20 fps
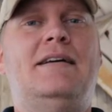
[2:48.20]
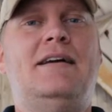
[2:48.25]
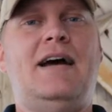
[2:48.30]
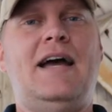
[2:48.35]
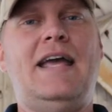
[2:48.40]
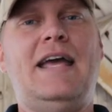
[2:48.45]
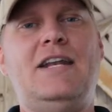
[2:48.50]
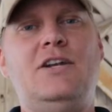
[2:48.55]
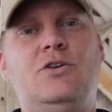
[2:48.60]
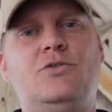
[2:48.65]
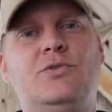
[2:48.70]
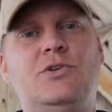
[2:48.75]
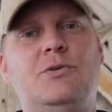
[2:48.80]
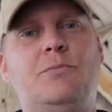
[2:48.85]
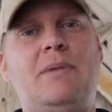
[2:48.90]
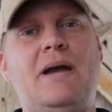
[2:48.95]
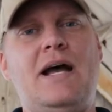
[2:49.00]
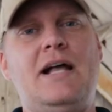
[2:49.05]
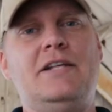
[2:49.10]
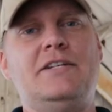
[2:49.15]
I had no rear
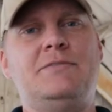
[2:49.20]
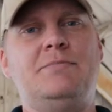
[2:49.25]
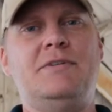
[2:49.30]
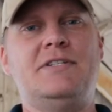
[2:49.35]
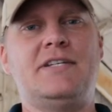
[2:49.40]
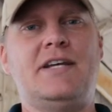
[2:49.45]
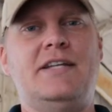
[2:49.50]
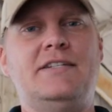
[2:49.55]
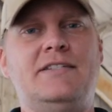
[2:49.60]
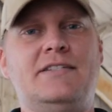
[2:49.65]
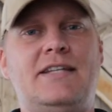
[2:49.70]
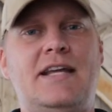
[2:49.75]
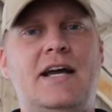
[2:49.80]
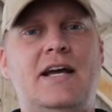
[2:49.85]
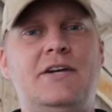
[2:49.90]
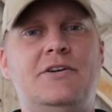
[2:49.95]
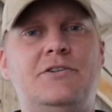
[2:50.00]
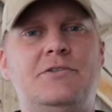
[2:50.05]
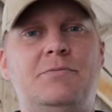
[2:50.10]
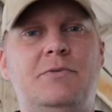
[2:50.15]
ballast besides the
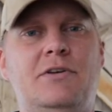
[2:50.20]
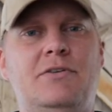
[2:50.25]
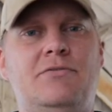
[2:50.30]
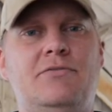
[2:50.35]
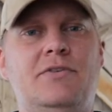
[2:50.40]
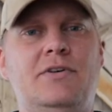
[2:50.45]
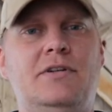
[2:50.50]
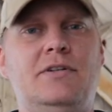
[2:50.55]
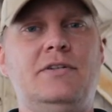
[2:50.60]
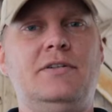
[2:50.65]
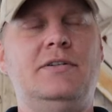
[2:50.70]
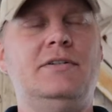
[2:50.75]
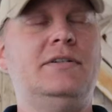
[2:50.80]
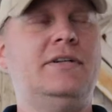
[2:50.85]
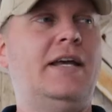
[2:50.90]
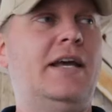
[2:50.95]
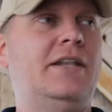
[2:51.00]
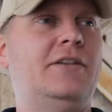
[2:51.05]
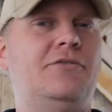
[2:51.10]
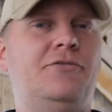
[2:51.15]
tires being filled
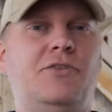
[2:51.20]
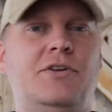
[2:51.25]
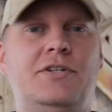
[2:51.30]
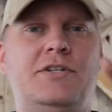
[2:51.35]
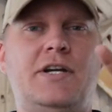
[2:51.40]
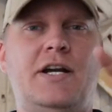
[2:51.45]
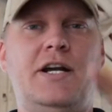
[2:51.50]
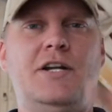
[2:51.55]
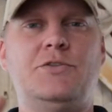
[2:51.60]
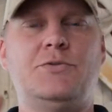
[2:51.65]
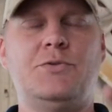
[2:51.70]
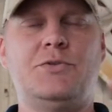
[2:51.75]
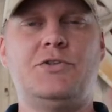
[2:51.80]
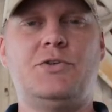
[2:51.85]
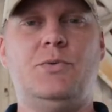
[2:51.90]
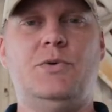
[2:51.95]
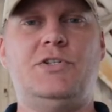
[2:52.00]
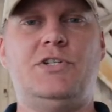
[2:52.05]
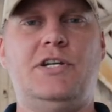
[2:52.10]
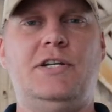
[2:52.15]
and the front tires were
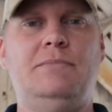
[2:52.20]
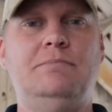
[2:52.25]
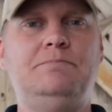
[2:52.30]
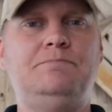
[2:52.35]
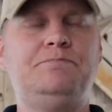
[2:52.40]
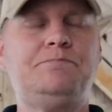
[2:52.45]
squishy.